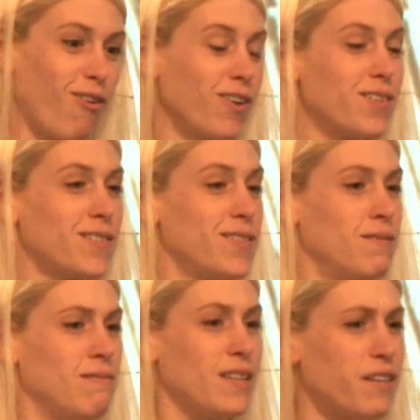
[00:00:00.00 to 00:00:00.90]
aren't
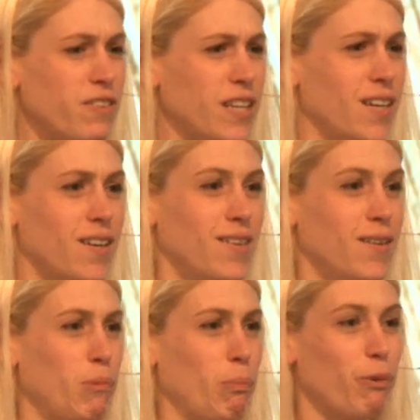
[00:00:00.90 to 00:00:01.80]
living,
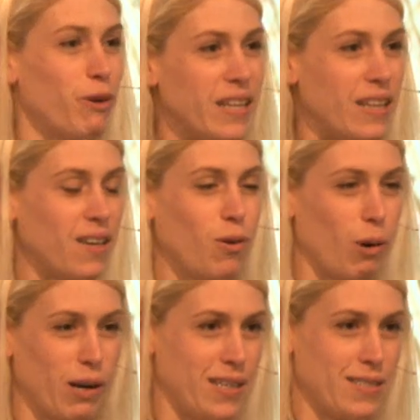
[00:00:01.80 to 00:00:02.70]
breathing
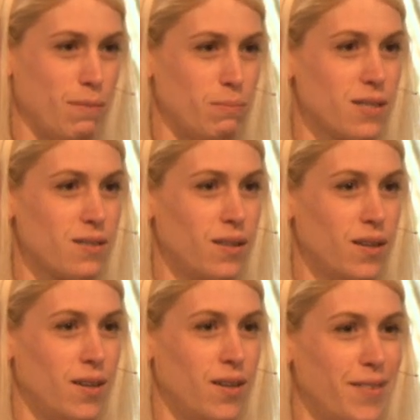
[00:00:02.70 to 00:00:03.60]
organisms.
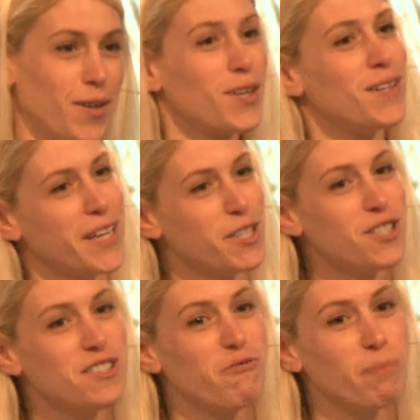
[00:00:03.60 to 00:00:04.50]
They're collections of